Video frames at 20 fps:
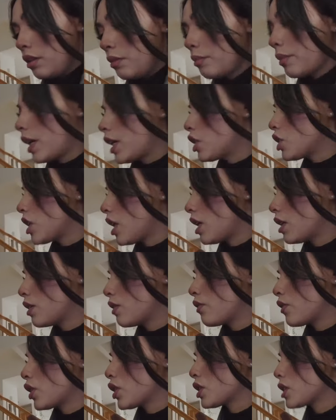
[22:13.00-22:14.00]
my the
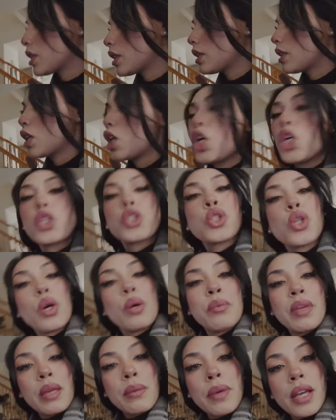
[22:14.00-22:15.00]
version. So
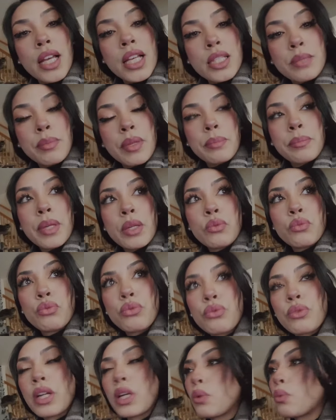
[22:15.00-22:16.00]
me and my husband been
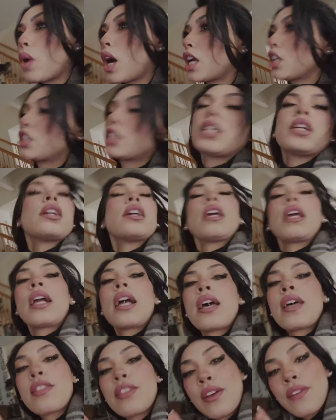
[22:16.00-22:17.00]
rewatching
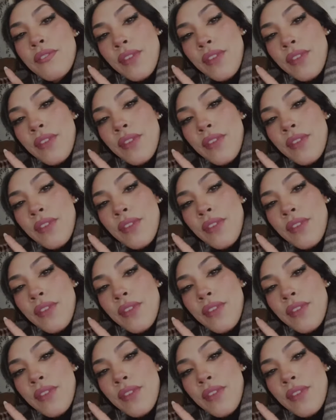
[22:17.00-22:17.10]
The